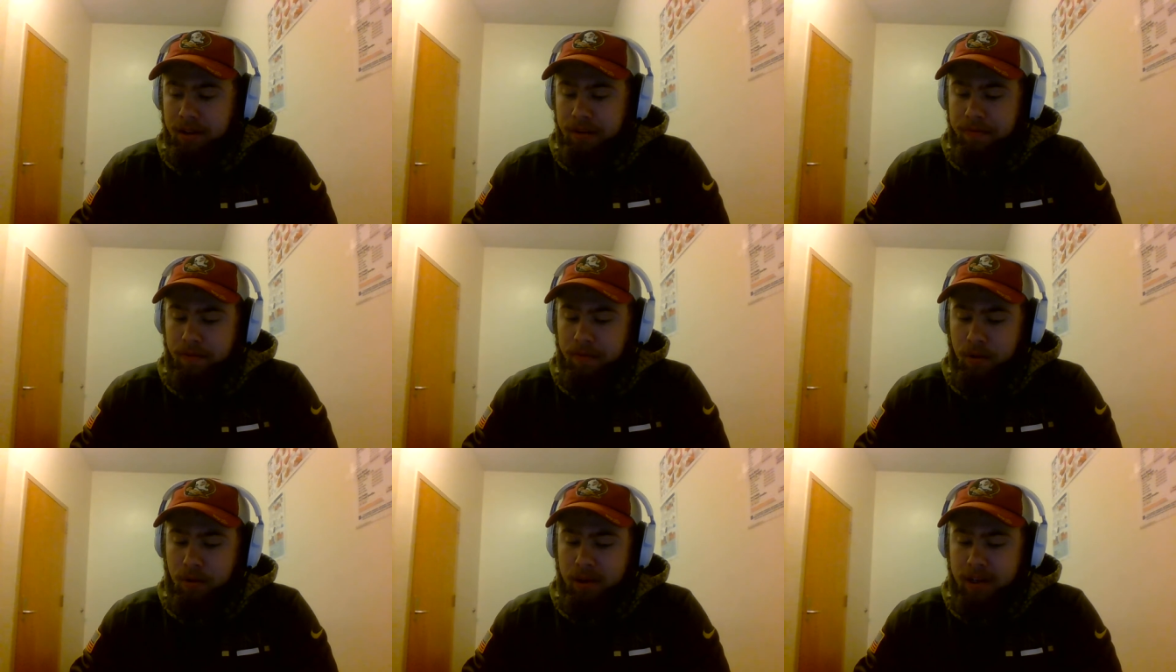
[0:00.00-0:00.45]

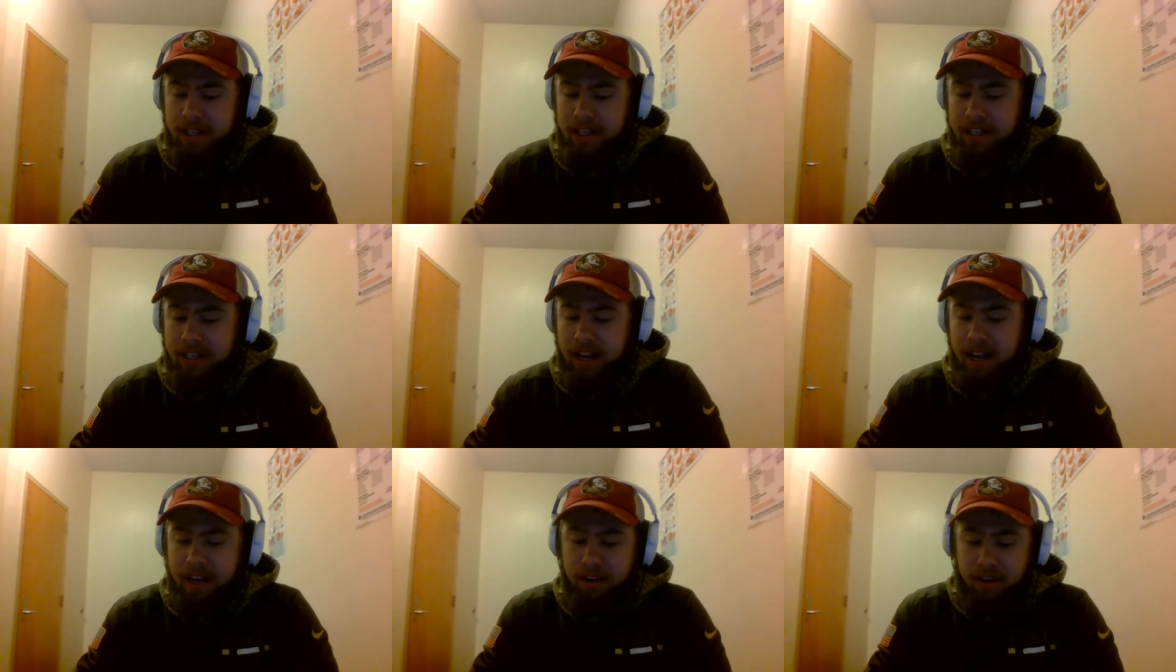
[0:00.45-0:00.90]
Florida
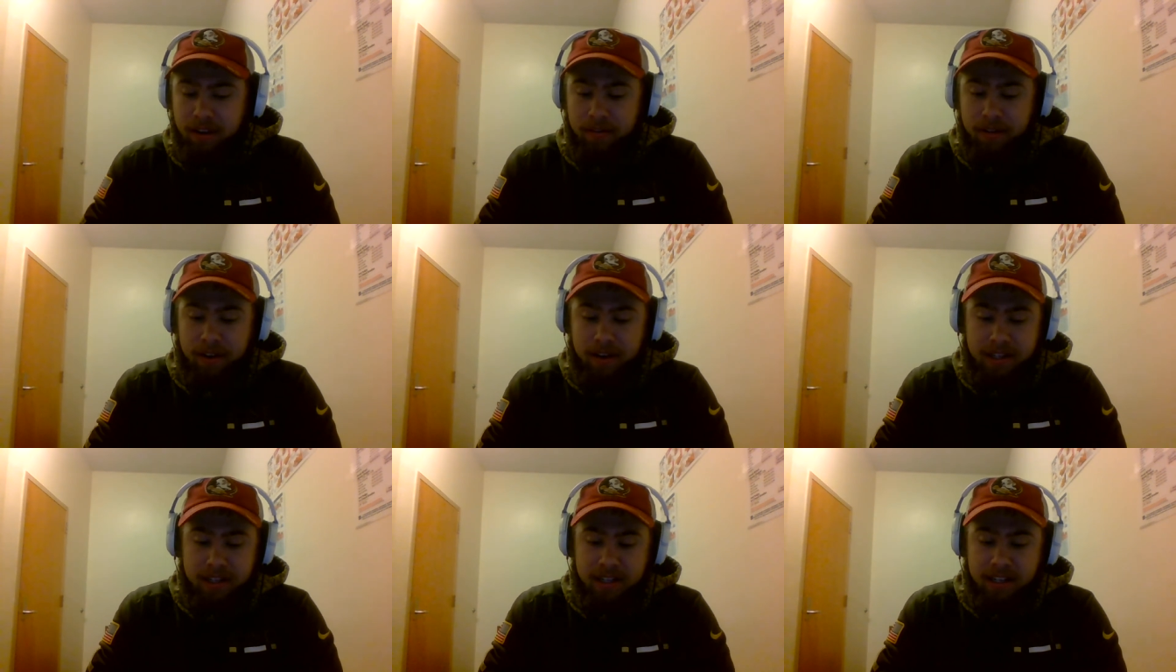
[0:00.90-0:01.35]
State
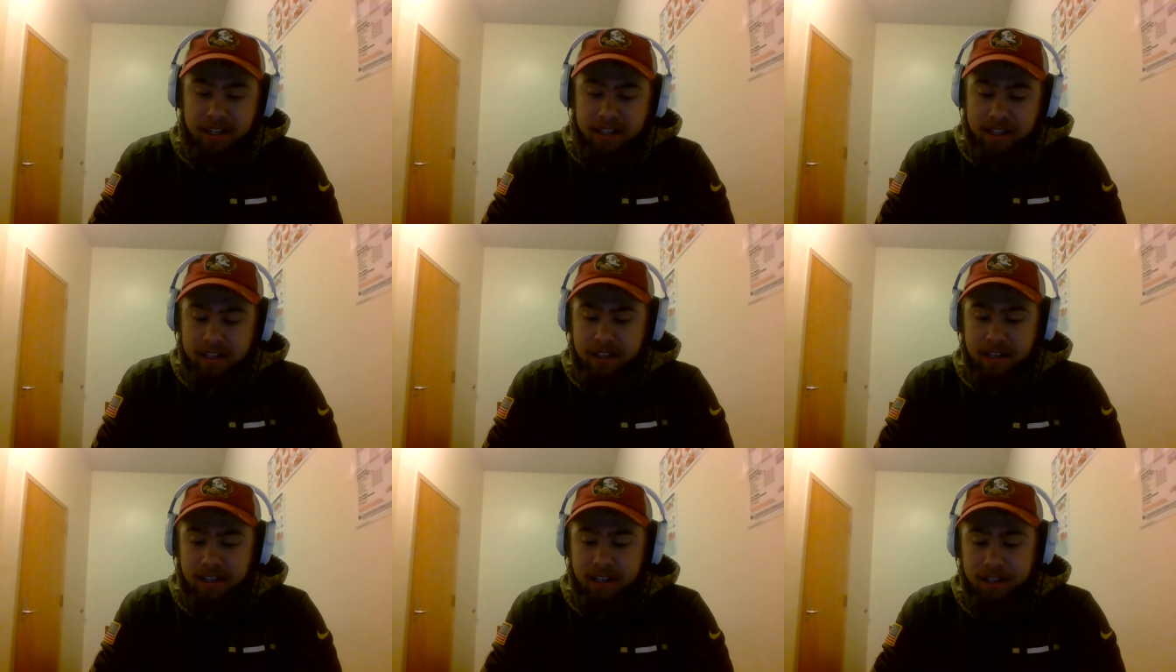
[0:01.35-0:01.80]
University
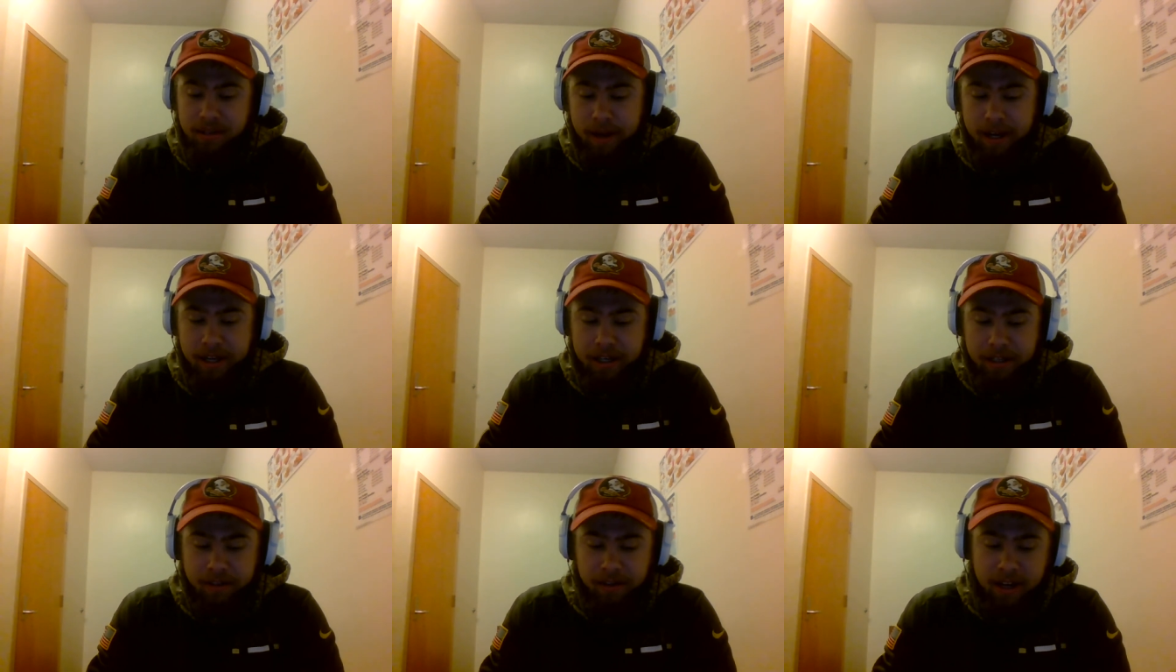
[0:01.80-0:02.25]
is the
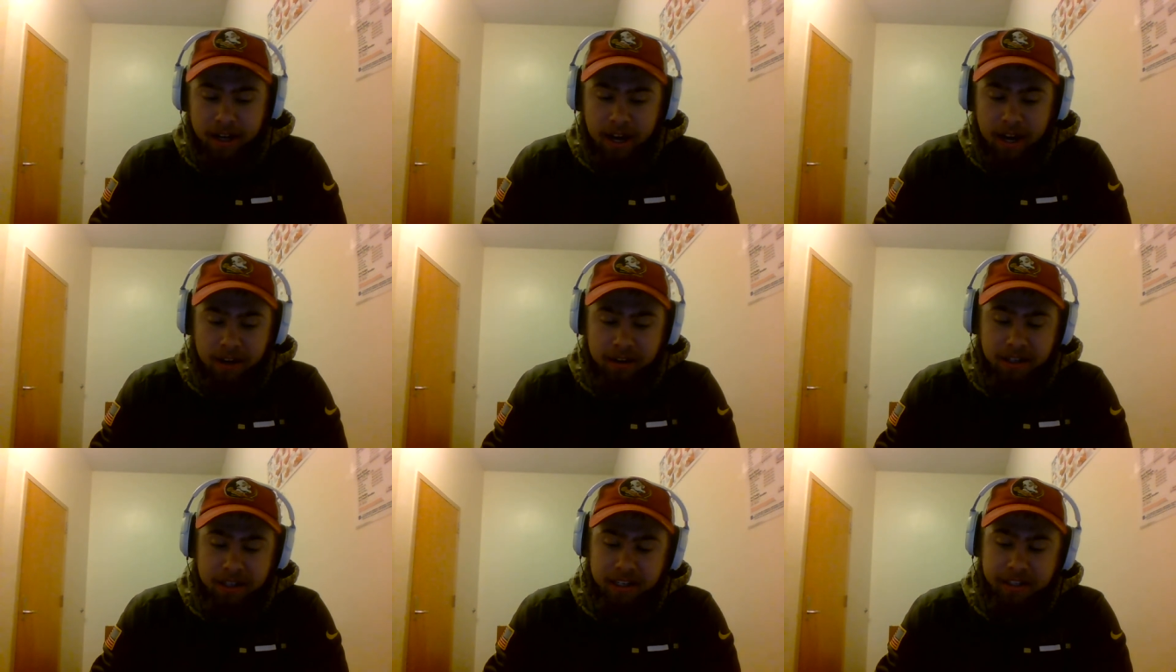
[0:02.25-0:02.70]
situation right
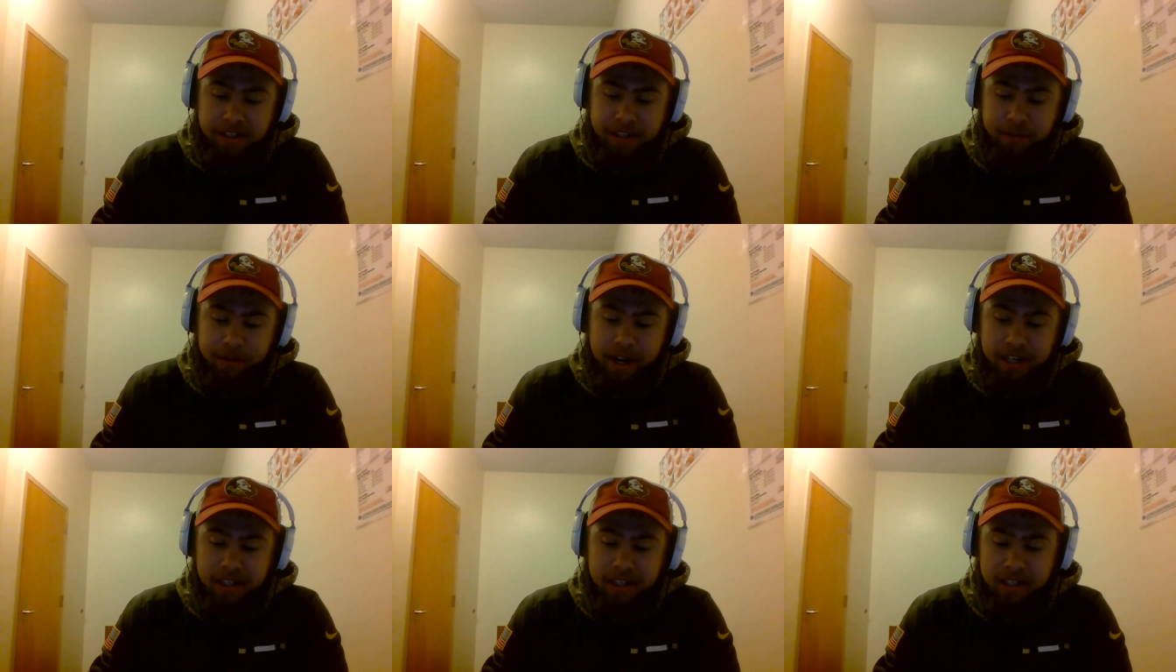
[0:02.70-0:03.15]
now, and the
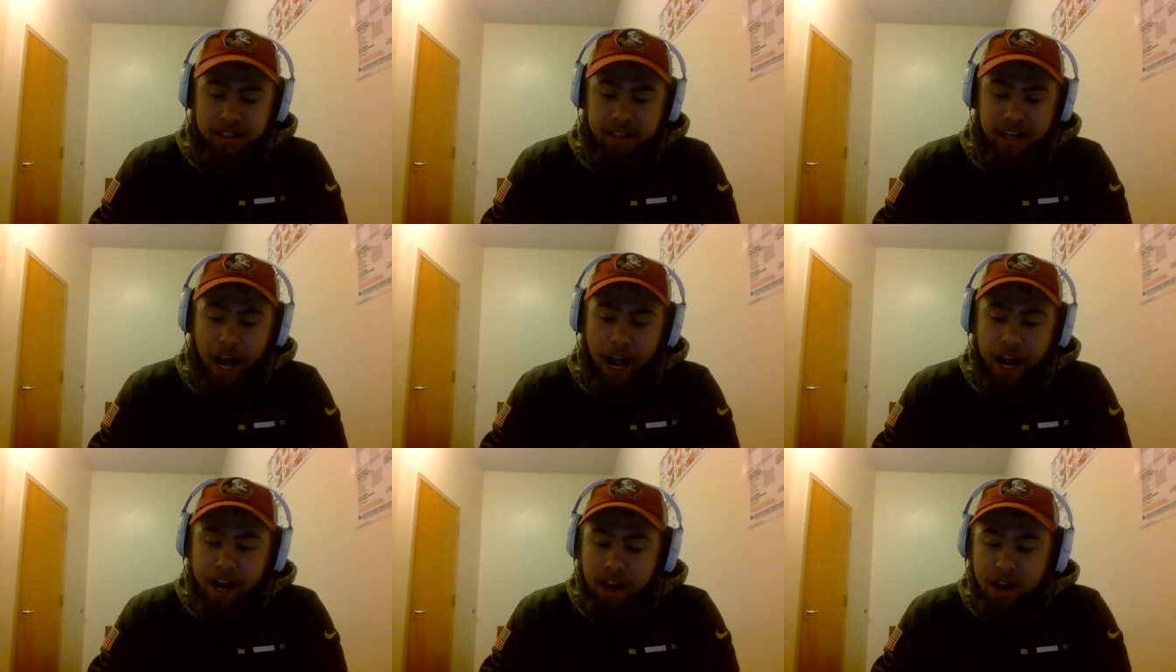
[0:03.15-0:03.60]
situation is
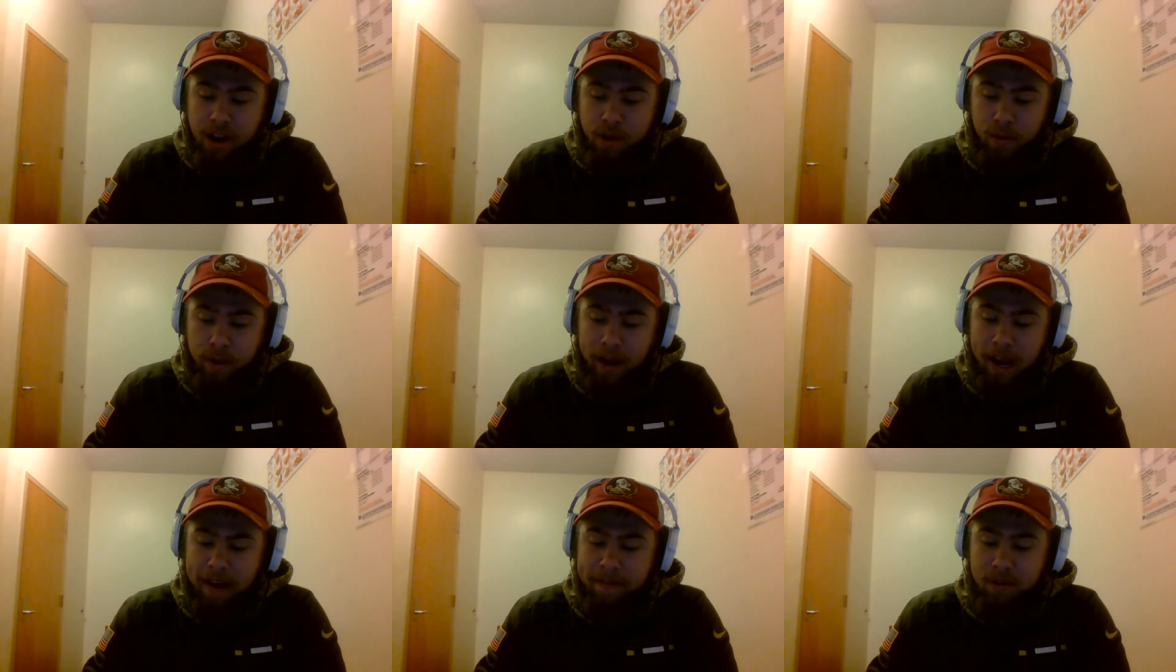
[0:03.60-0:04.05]
that
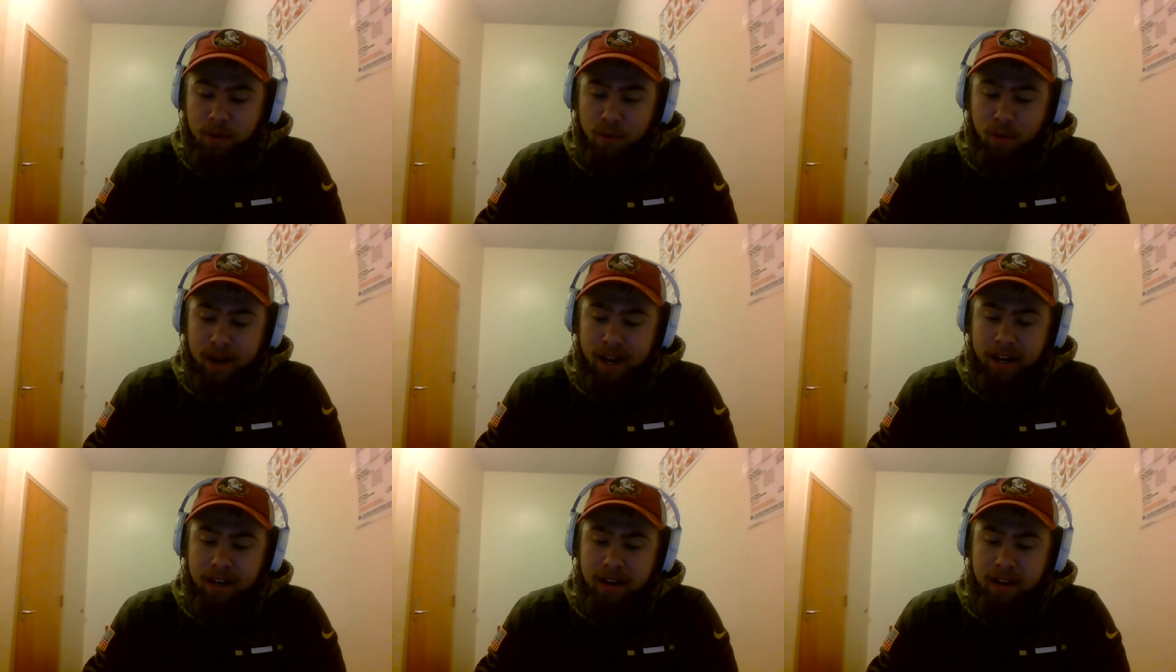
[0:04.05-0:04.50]
we have to
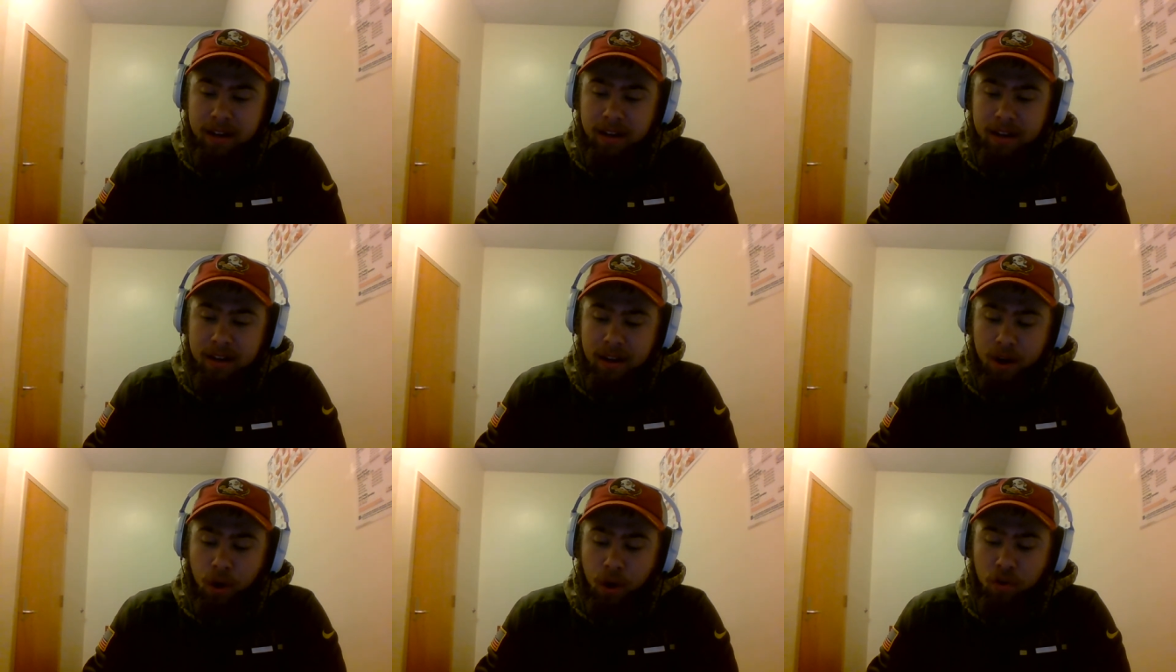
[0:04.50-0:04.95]
win
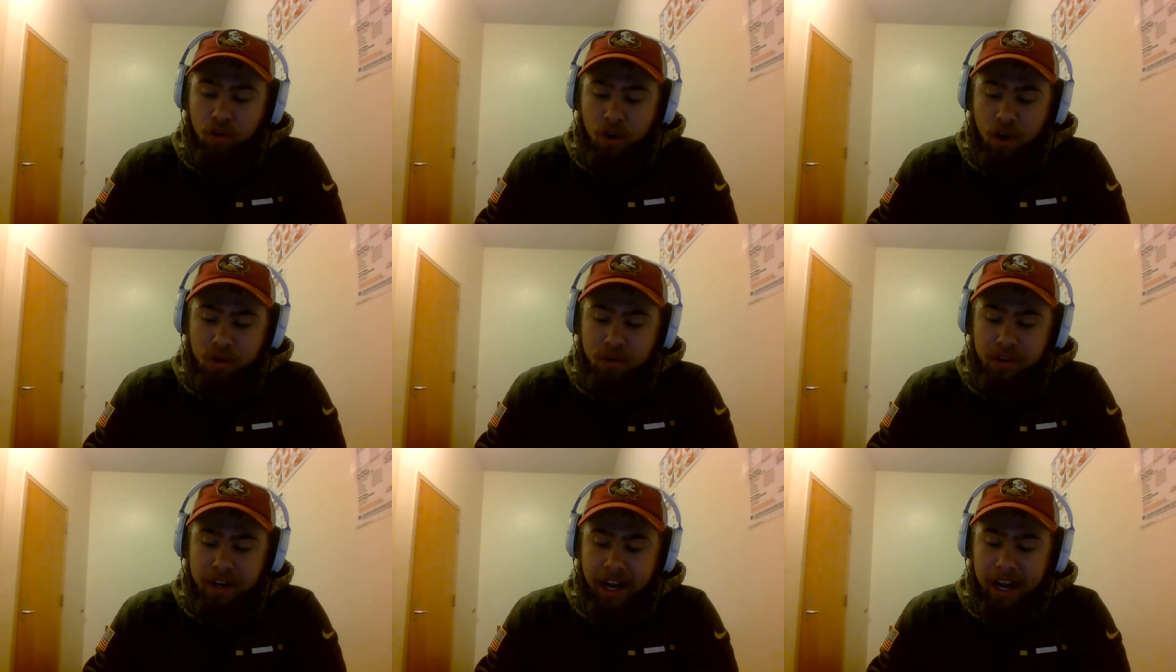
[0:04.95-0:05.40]
a
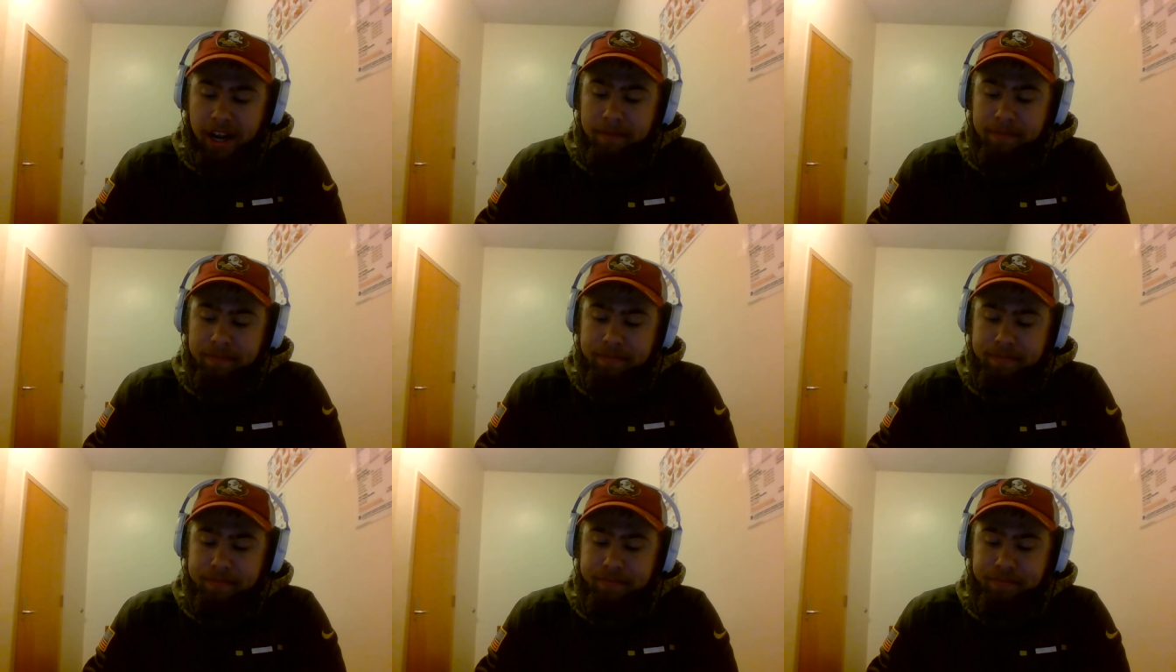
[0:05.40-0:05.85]
road
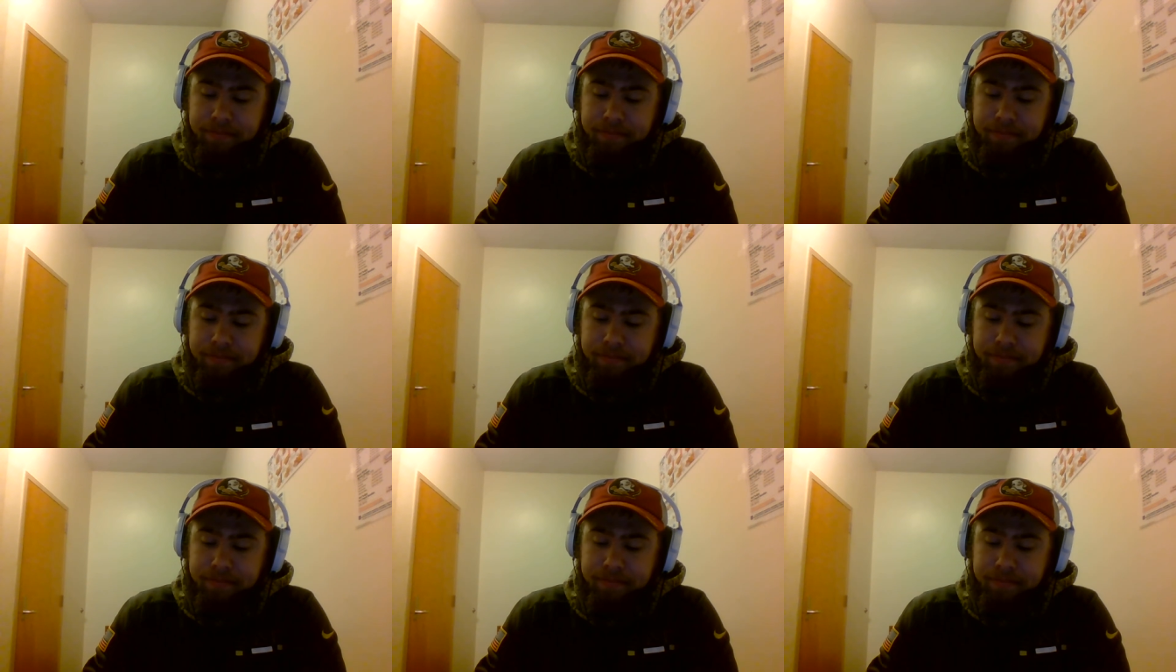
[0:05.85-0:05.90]
game